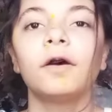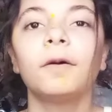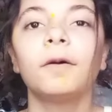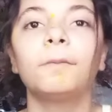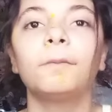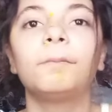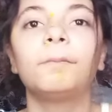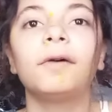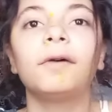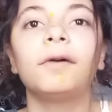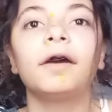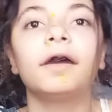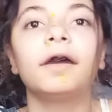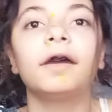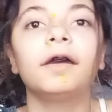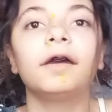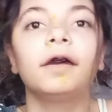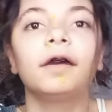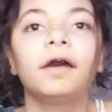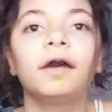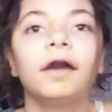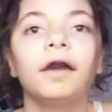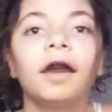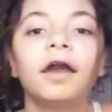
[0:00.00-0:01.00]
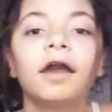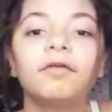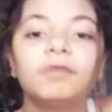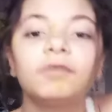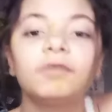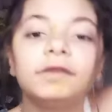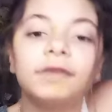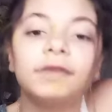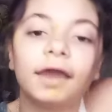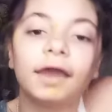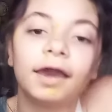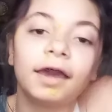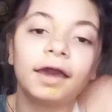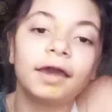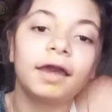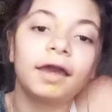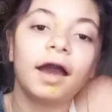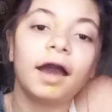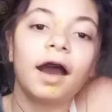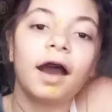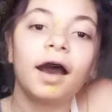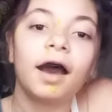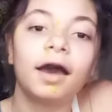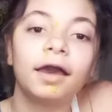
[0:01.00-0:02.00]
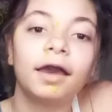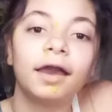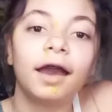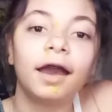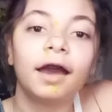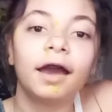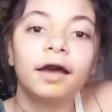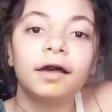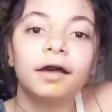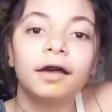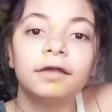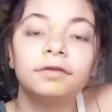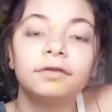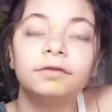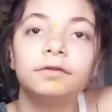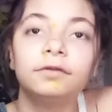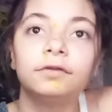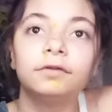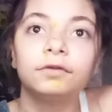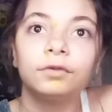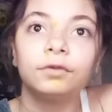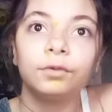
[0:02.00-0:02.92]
but every day I had